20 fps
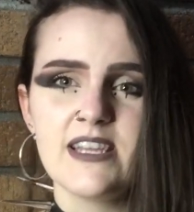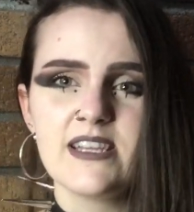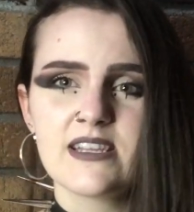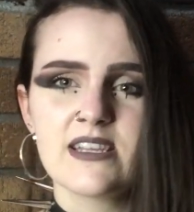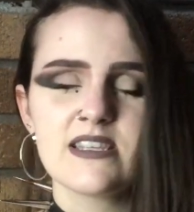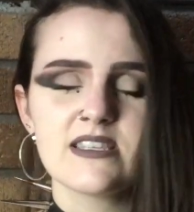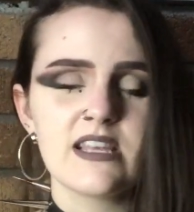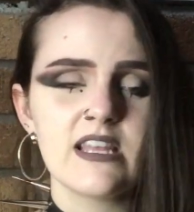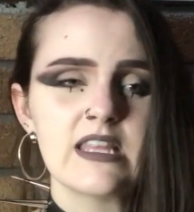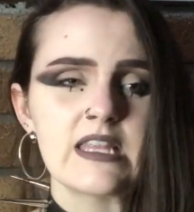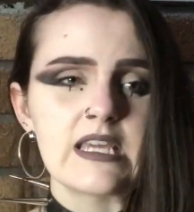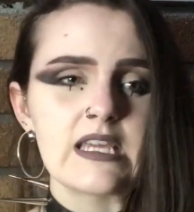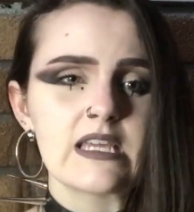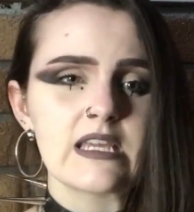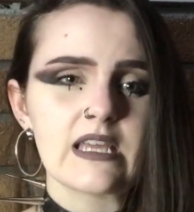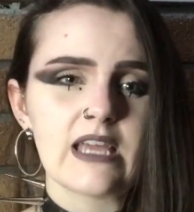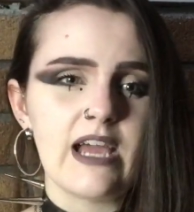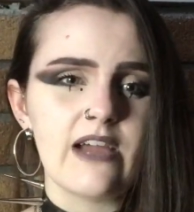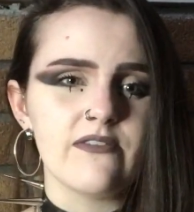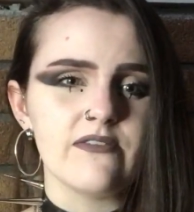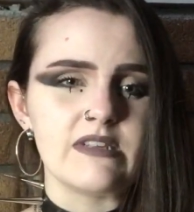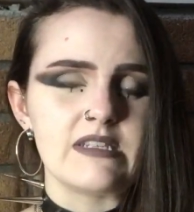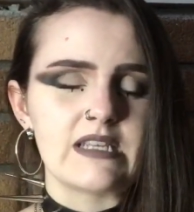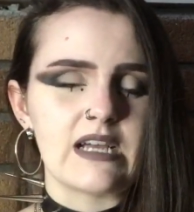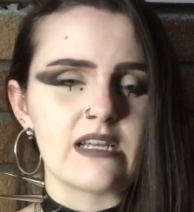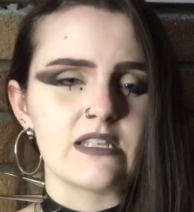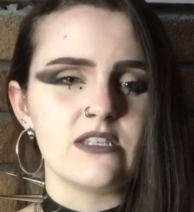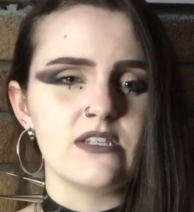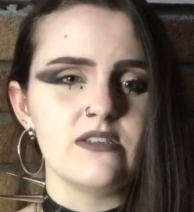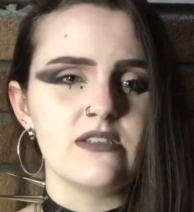because I think every
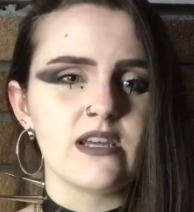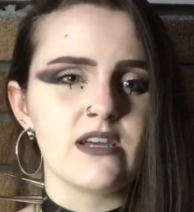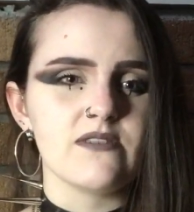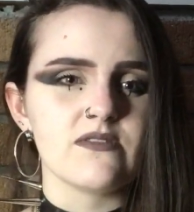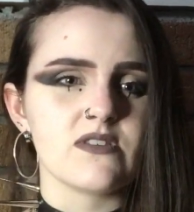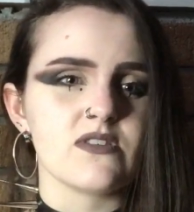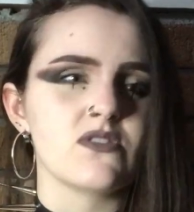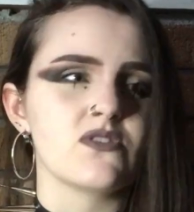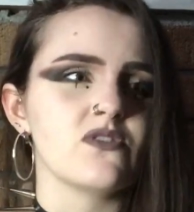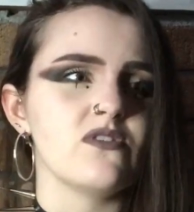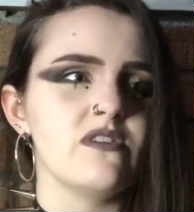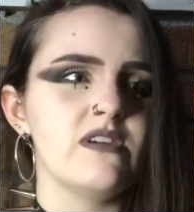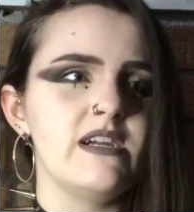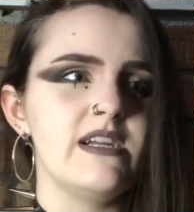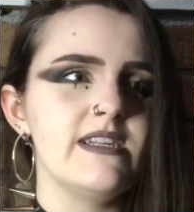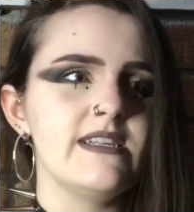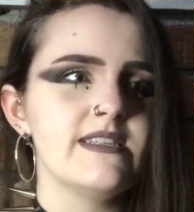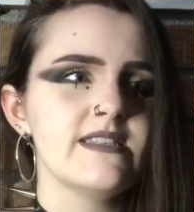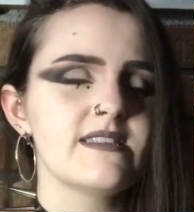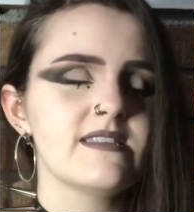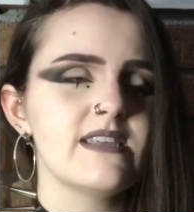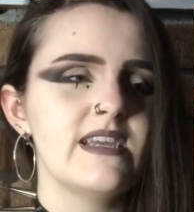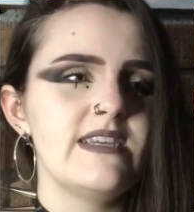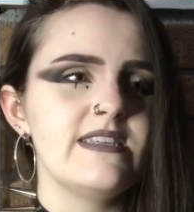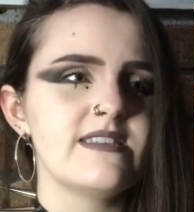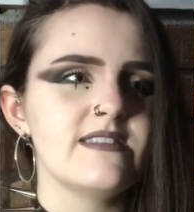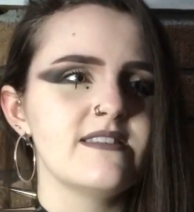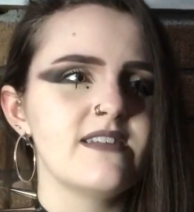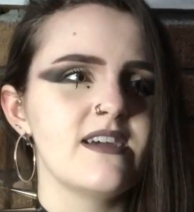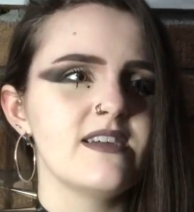tattoo tells a story, and it's
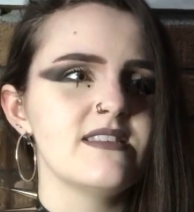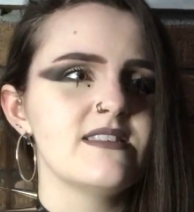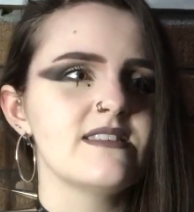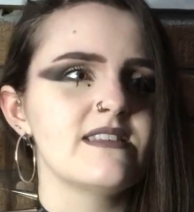nice to